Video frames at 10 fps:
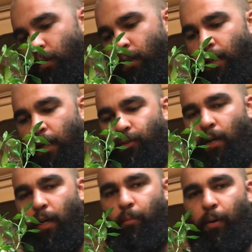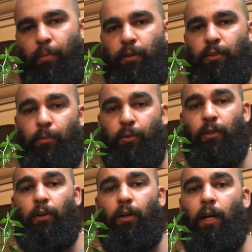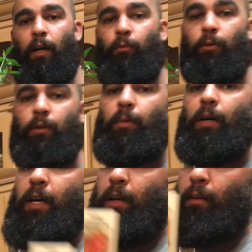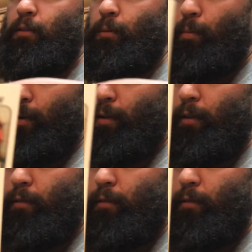a Thai dragon pepper is supposed to look like when you buy it at a supermarket.